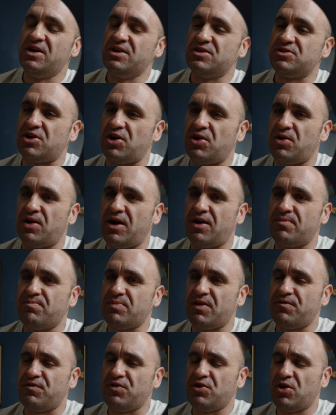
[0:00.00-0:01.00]
So
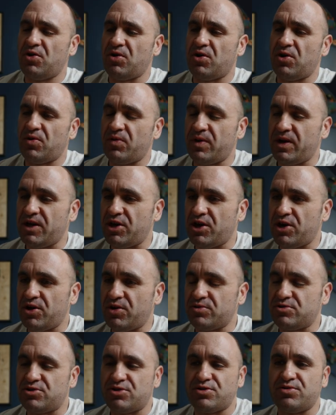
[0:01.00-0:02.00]
if you don't already
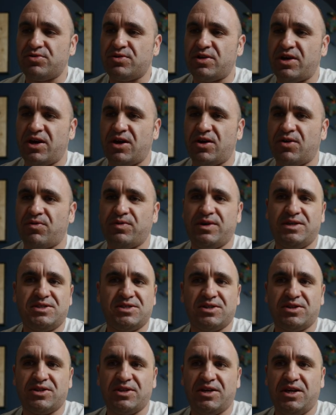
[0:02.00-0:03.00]
go to their
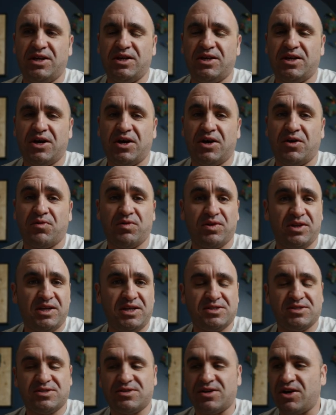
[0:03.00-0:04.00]
recently
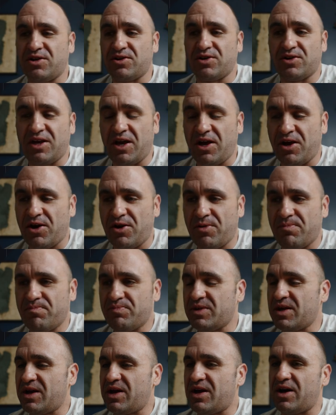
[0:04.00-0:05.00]
released on their GitHub,
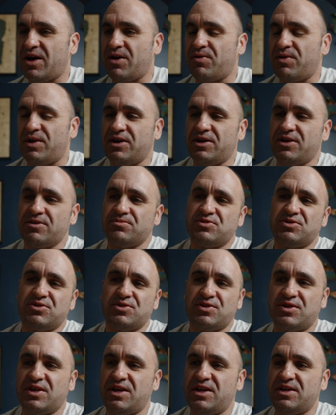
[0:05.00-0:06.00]
when it comes
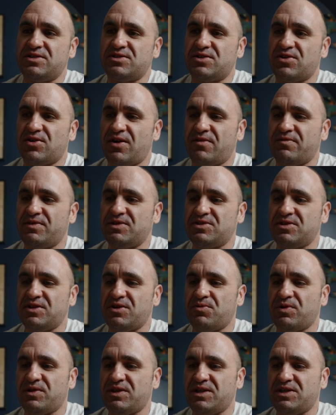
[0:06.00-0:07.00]
to things, they're
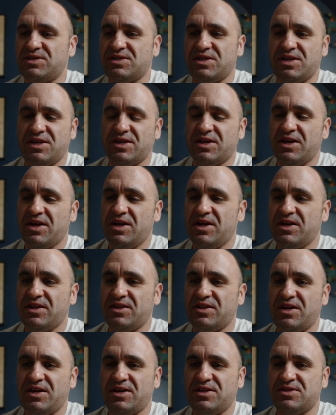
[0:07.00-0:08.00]
obviously releasing
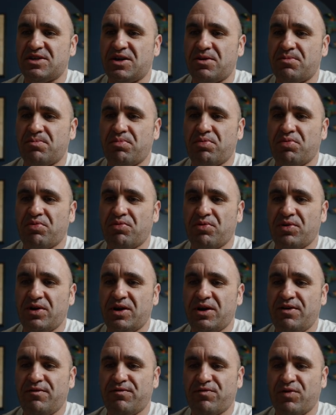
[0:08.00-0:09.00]
things
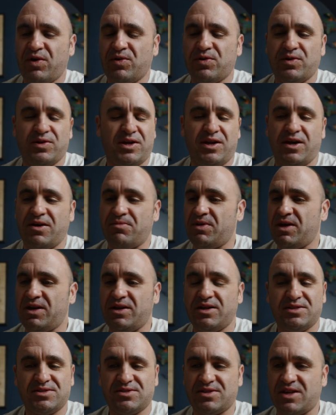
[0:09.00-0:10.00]
pretty frequently. I mean,
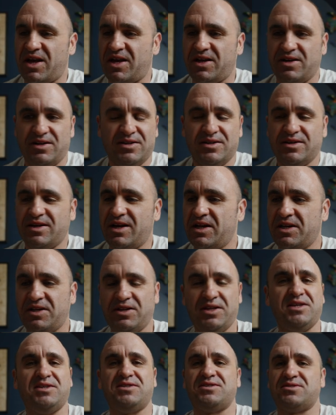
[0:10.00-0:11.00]
it's like at
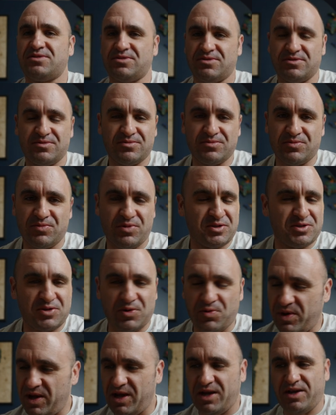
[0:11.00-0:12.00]
least once
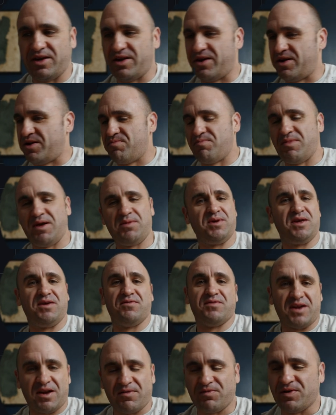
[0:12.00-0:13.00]
a week, maybe
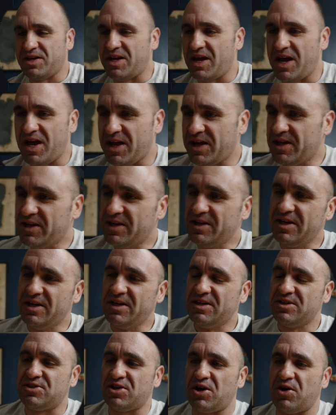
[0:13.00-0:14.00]
even every day.
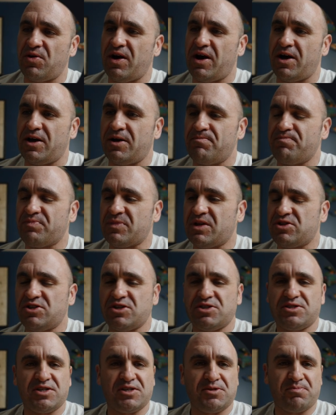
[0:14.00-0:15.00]
So
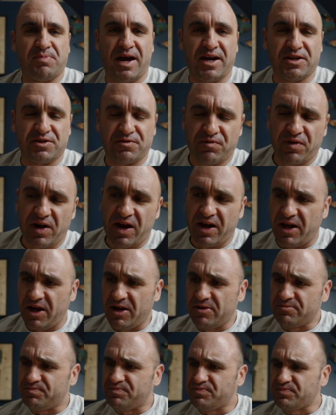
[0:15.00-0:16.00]
just this past
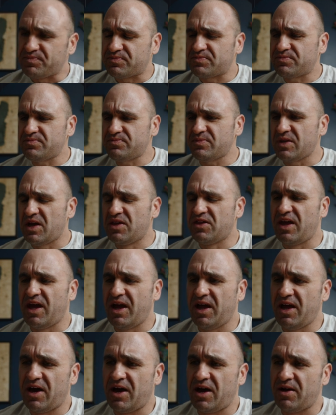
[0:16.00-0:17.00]
Friday,
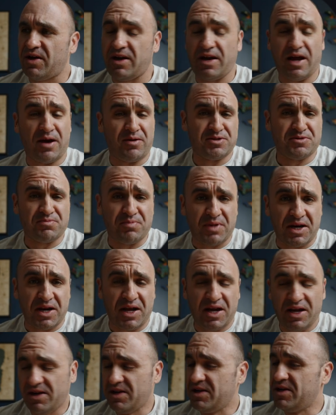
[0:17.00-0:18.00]
they and now it's
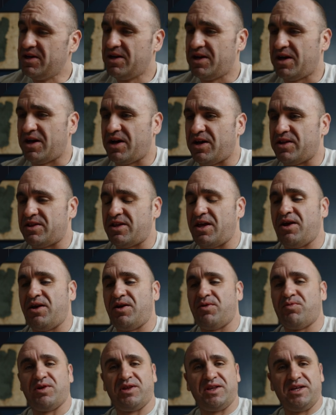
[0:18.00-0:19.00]
Monday,
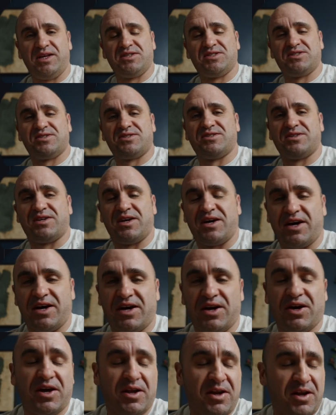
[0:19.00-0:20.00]
they released
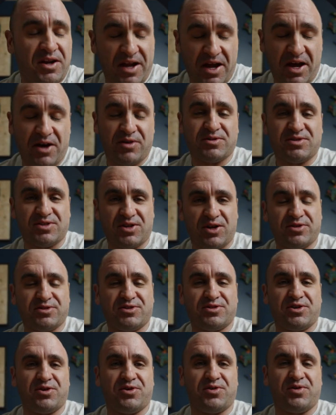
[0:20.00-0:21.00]
and announced
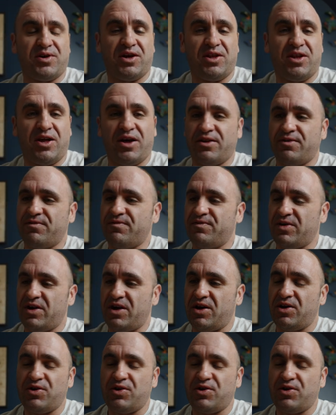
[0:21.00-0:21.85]
also a lot of